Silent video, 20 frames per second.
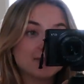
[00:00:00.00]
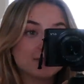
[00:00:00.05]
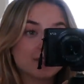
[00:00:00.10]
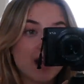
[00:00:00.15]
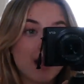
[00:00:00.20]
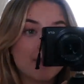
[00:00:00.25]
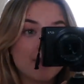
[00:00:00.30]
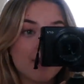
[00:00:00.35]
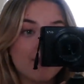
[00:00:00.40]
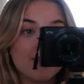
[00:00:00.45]

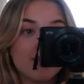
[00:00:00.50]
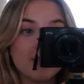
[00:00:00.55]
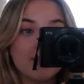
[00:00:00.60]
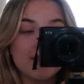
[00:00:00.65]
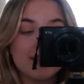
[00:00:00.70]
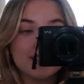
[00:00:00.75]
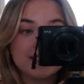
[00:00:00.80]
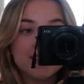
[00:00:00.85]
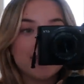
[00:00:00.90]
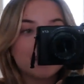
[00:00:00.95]
subscribe, go follow
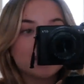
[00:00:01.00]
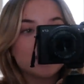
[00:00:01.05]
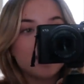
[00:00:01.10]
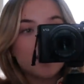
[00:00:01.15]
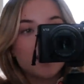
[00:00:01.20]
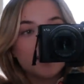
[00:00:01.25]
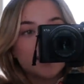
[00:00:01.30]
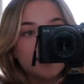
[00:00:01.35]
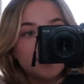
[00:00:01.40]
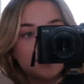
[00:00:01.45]
me on
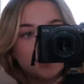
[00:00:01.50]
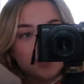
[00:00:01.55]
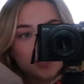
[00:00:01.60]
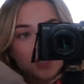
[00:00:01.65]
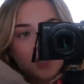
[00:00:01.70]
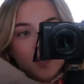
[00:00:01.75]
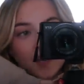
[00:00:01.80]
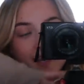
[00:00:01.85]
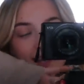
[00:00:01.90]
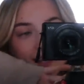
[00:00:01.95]
TikTok,
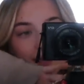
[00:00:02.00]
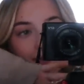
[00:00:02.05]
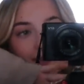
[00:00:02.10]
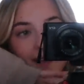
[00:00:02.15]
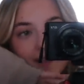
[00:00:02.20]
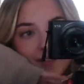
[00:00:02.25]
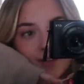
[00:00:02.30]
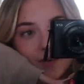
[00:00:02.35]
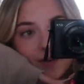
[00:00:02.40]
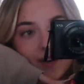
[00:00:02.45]
Instagram,
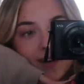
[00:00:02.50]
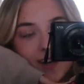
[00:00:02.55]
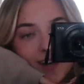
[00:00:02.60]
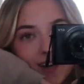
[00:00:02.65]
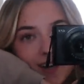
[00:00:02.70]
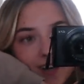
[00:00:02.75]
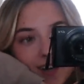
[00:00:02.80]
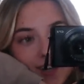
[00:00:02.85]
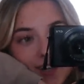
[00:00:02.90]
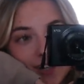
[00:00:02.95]

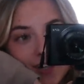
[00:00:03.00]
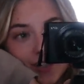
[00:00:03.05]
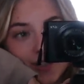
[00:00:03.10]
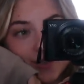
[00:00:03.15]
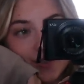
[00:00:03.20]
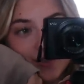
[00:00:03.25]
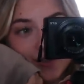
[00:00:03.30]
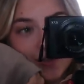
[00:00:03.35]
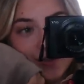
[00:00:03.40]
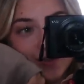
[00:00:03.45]
everywhere
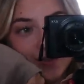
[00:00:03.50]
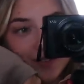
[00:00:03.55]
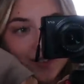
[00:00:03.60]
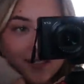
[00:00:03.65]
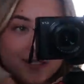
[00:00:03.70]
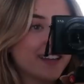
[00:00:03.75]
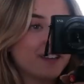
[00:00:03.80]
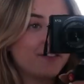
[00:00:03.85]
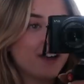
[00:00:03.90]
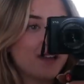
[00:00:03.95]
you
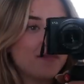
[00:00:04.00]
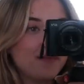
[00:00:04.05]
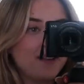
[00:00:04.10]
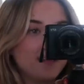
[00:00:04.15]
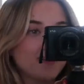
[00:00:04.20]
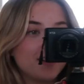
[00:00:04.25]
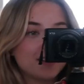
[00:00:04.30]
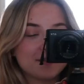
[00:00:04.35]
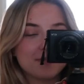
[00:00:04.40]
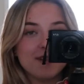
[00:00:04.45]
can find me,
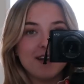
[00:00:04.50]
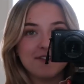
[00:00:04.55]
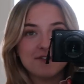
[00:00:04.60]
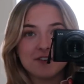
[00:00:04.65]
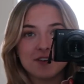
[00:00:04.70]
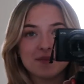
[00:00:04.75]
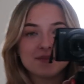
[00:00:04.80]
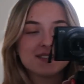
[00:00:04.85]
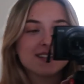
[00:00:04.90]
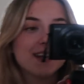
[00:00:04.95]
lots of
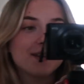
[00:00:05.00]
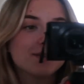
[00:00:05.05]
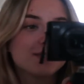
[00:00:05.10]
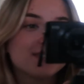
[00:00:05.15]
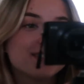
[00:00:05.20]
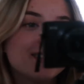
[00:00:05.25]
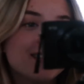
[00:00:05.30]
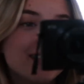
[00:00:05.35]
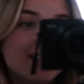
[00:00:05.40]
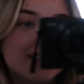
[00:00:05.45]
platforms, and I will
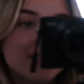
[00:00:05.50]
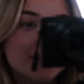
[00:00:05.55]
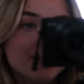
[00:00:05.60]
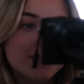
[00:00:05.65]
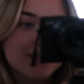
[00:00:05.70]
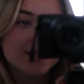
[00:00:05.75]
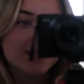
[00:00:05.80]
see you